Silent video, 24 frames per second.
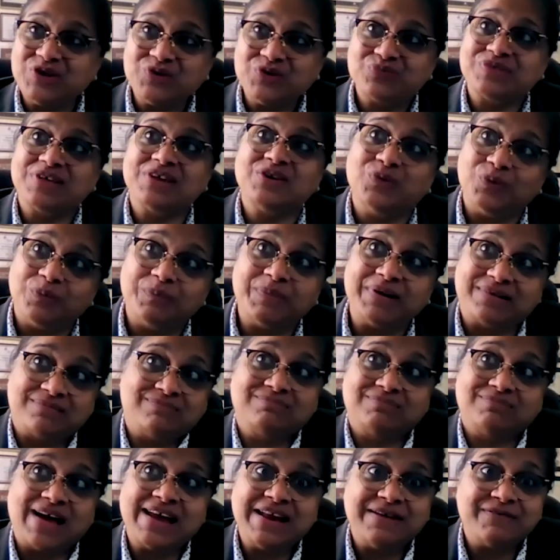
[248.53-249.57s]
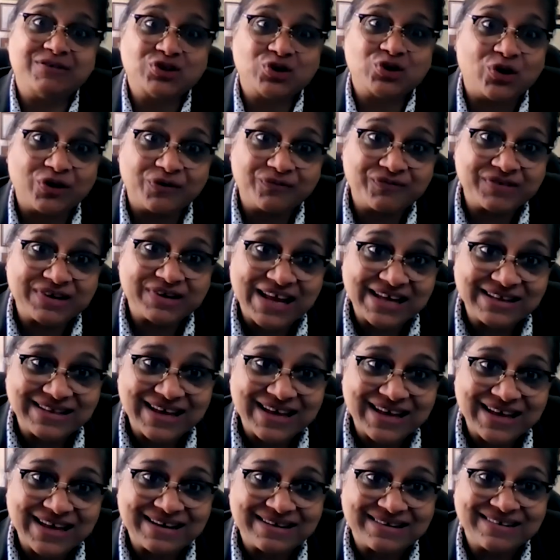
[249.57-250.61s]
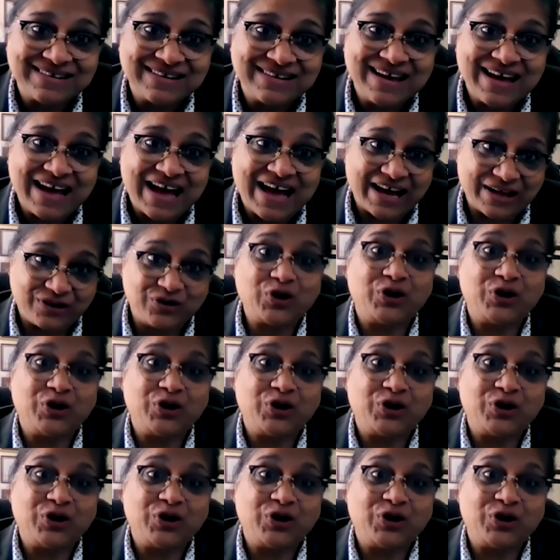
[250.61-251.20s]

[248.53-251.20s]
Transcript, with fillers: and you say, "No, but I never thought of it like that. Yeah.